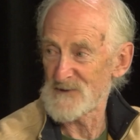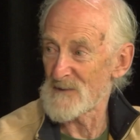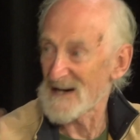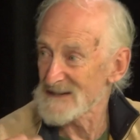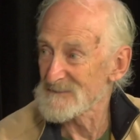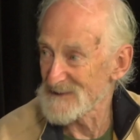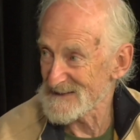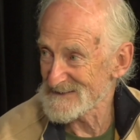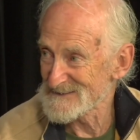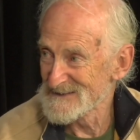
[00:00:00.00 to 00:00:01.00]
reminded me
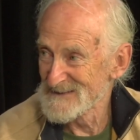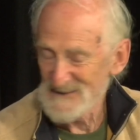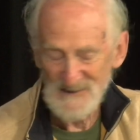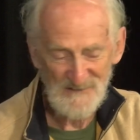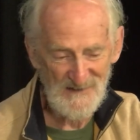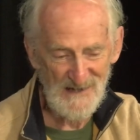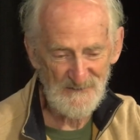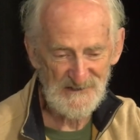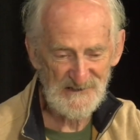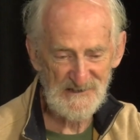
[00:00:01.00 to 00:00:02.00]
mm-hmm of that,
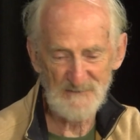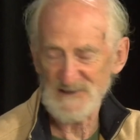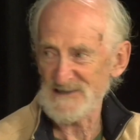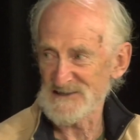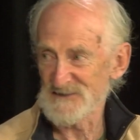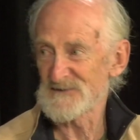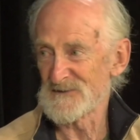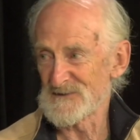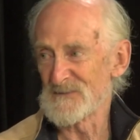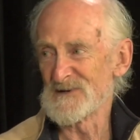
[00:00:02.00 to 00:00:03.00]
which is completely
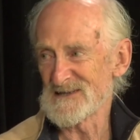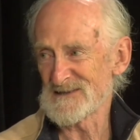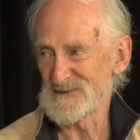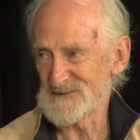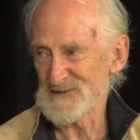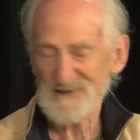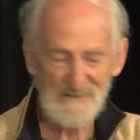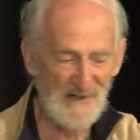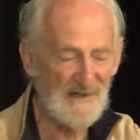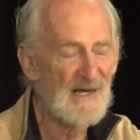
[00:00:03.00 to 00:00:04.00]
different from what sure. you're talking
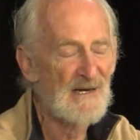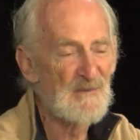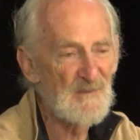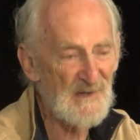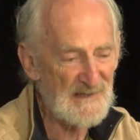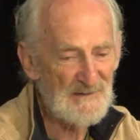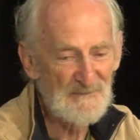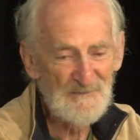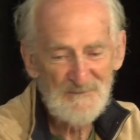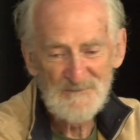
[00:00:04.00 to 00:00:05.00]
about. Well, you might pick up the
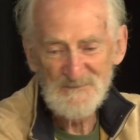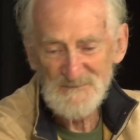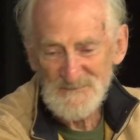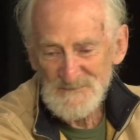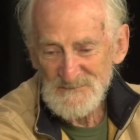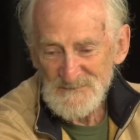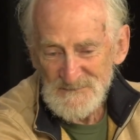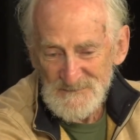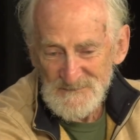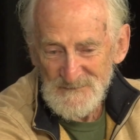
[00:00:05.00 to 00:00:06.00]
pen to,
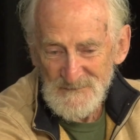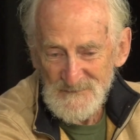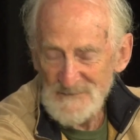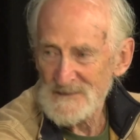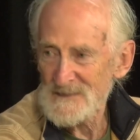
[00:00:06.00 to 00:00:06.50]
to because your